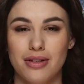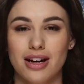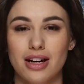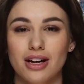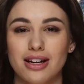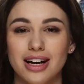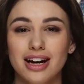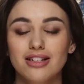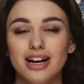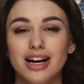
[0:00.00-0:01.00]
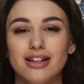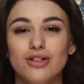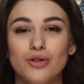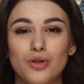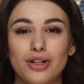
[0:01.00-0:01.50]
The current head-to-head
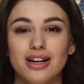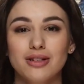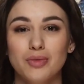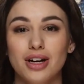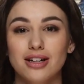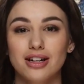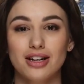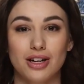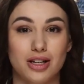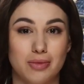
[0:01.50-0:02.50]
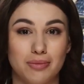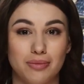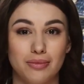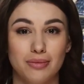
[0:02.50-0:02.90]
score is 1-0.